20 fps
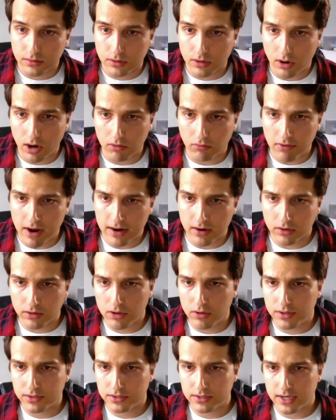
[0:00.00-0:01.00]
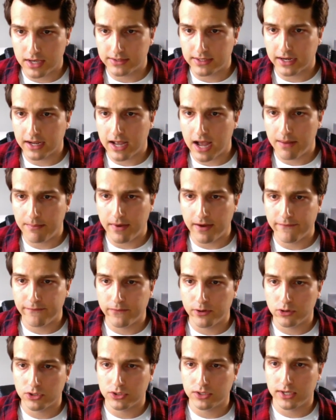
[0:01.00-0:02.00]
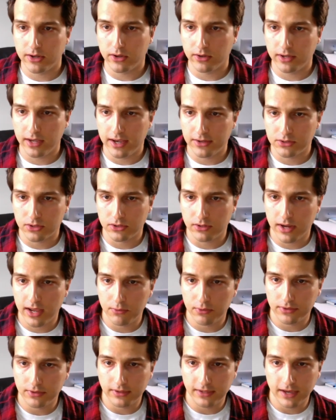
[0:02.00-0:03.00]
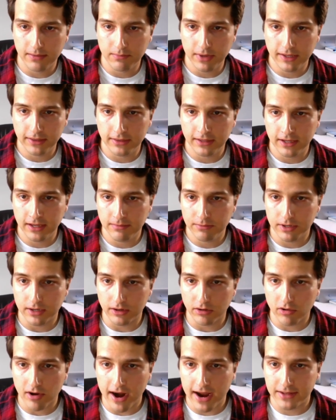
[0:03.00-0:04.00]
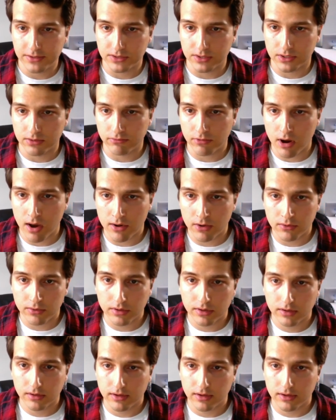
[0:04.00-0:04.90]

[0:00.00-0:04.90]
All right, Ronald Lewis says, I got my first sale yesterday with the deadbeat theme. Congrats, Ronald.